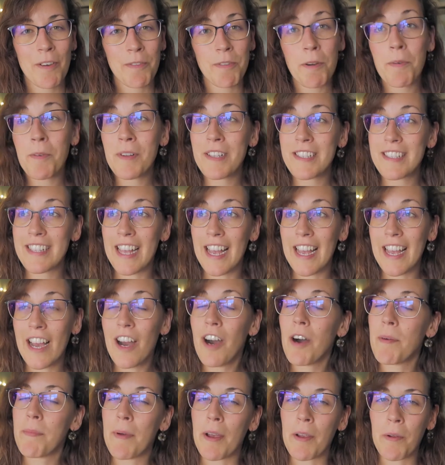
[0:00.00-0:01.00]
we will say,
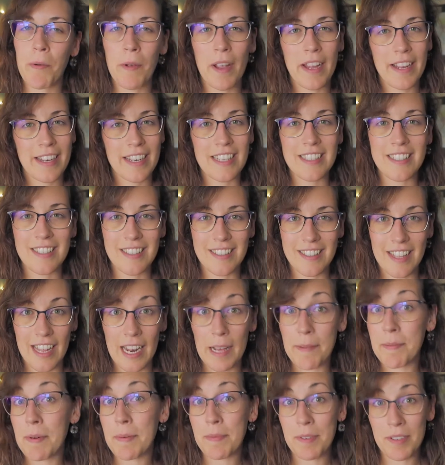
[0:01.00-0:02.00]
Oh, my weakness is
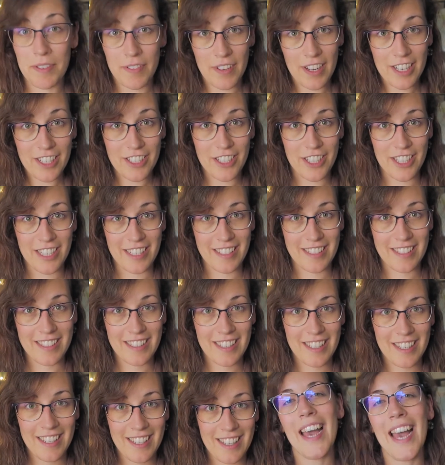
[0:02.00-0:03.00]
that I'm a perfectionist.